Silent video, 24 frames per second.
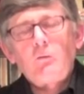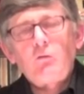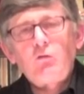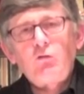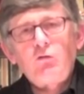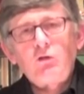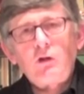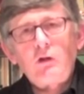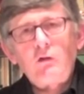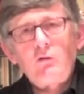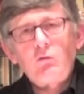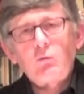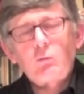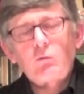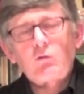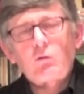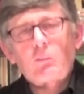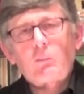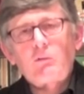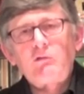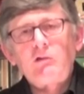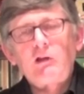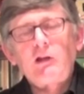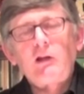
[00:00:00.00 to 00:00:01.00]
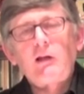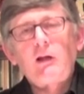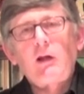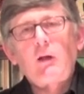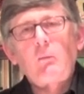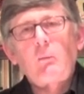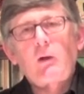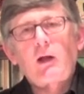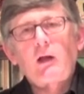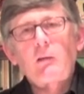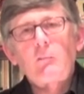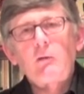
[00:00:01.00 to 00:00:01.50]
gins which are particularly
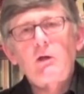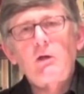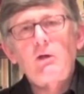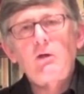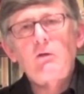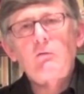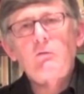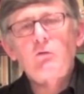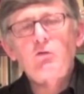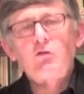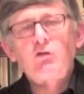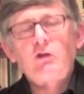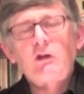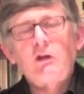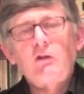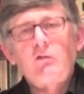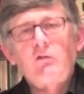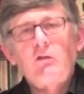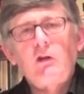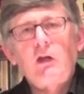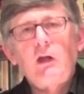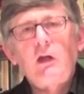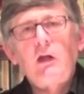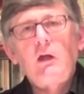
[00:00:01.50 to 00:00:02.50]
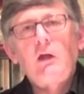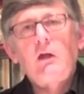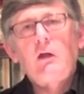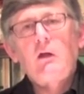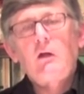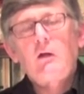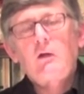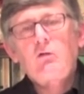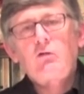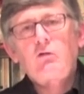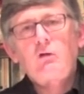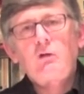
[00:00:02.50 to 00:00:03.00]
recommended for G&T,
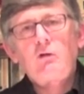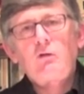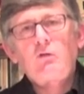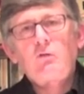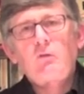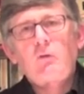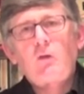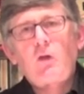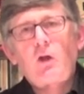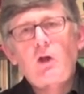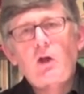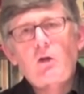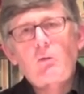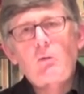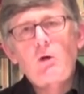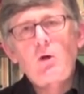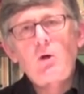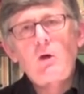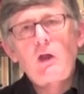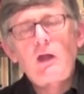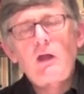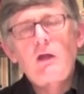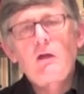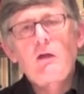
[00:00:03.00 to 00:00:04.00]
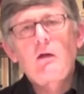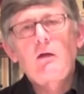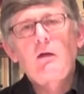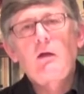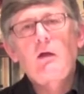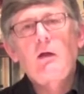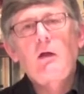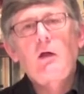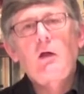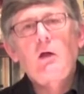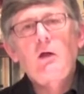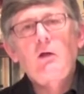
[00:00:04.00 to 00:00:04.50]
gins for the Negroni,
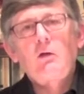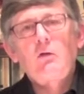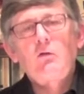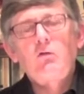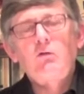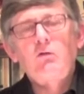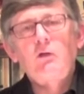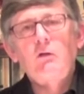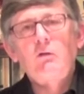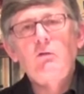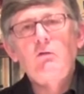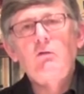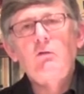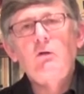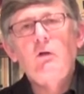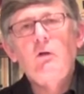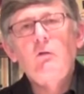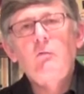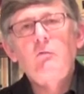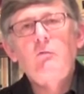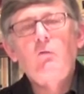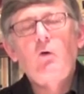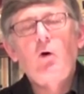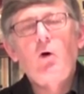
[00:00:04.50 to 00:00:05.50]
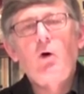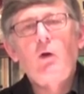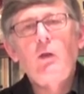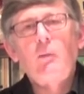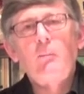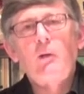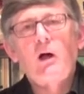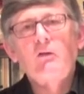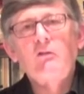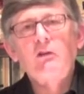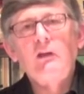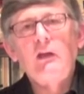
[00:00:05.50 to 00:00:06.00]
gins for the
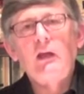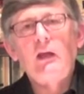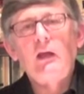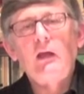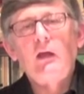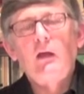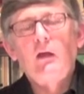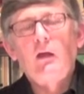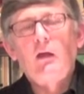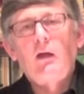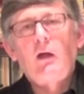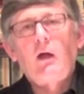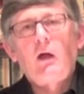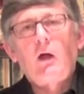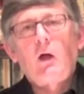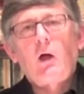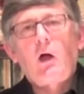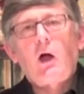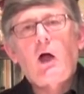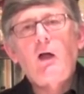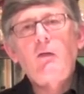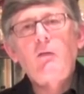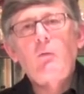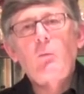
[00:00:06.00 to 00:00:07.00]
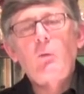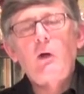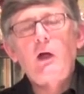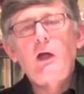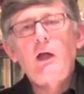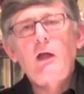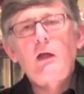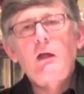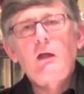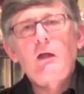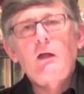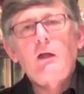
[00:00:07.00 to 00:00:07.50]
Martini. Either
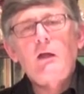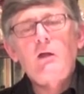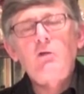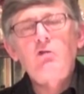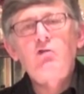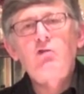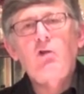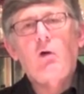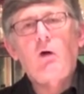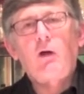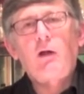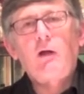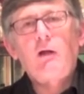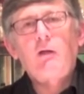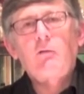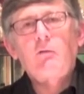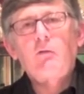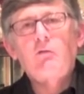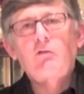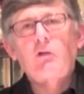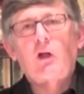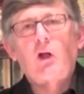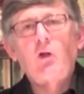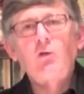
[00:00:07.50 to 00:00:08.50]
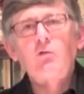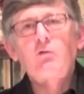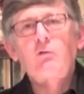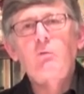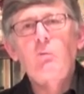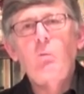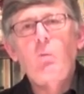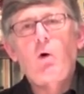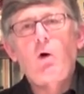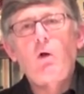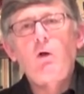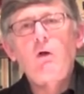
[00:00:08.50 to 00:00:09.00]
way, enjoy. There's
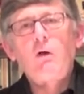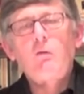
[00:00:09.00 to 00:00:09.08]
101,